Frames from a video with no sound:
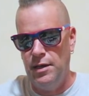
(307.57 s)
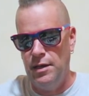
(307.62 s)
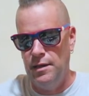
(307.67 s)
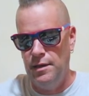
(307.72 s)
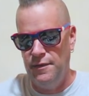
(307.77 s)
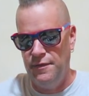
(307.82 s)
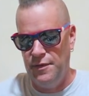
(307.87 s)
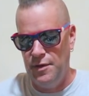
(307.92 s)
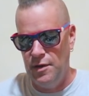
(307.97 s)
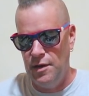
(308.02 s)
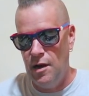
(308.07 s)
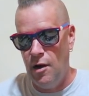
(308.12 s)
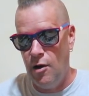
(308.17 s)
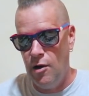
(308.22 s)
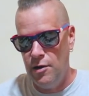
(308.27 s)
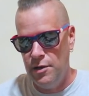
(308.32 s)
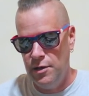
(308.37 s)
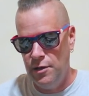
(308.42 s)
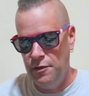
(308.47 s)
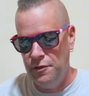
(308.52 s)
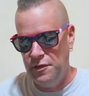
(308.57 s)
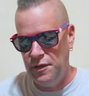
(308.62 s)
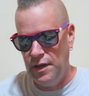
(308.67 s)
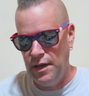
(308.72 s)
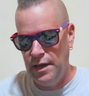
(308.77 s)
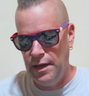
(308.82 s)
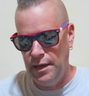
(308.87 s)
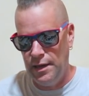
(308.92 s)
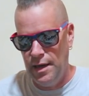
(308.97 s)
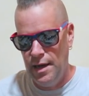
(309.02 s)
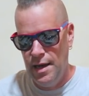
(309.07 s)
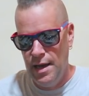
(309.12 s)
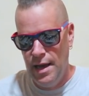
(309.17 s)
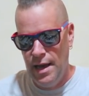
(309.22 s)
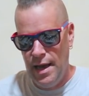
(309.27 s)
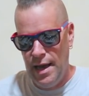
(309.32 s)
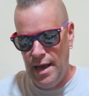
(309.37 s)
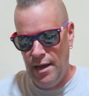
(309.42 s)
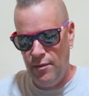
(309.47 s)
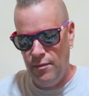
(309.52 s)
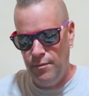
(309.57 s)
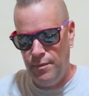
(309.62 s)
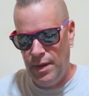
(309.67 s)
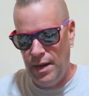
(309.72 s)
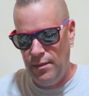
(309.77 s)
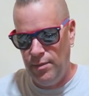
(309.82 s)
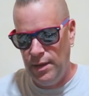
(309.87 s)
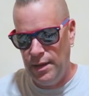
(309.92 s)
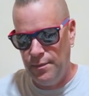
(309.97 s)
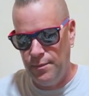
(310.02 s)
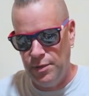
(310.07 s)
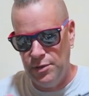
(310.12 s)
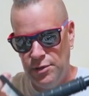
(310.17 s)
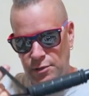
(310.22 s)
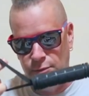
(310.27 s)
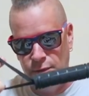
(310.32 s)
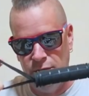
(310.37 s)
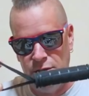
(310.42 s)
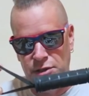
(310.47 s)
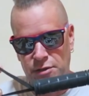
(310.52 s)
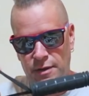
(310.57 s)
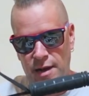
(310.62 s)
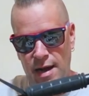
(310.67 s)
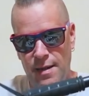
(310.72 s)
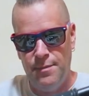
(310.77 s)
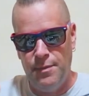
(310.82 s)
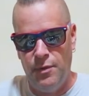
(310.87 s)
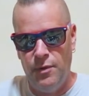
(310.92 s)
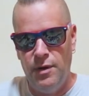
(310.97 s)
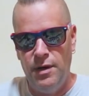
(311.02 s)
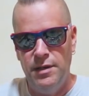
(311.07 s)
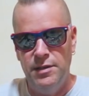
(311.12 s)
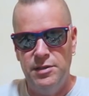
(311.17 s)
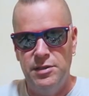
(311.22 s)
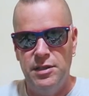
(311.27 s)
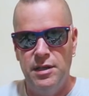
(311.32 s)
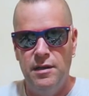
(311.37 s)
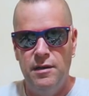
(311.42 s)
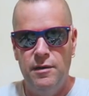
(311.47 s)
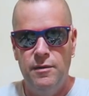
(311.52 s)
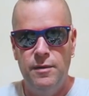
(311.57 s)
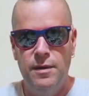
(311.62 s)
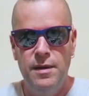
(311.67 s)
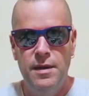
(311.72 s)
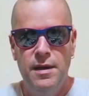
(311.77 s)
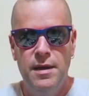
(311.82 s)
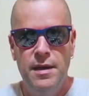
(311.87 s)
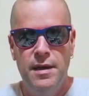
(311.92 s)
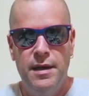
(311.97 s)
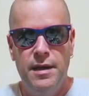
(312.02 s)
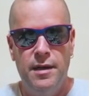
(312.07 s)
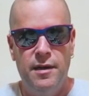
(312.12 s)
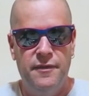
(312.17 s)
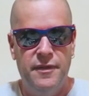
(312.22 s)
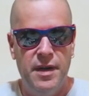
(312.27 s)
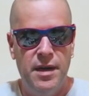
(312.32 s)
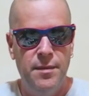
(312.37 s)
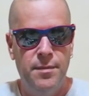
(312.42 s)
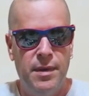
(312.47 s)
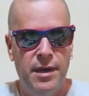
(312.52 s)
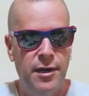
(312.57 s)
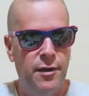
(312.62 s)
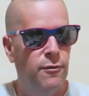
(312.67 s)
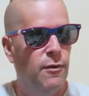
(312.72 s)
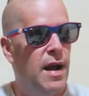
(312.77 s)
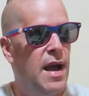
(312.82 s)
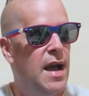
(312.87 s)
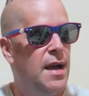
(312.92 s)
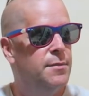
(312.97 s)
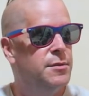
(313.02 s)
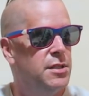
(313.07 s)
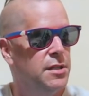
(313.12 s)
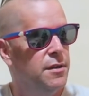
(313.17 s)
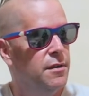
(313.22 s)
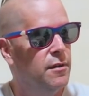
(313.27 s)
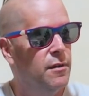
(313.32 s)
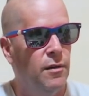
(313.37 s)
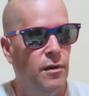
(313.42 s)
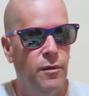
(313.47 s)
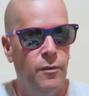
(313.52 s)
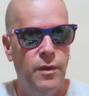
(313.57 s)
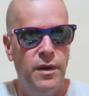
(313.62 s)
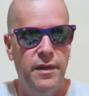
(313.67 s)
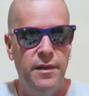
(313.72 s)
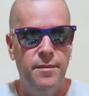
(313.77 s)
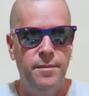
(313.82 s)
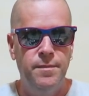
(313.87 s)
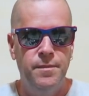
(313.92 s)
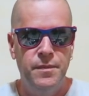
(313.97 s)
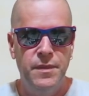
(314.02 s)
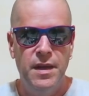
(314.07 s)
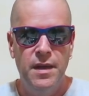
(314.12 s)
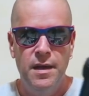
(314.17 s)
and if you are using it out in public, put the wrist strap on, so you know, if anybody grabs it, you're going with them.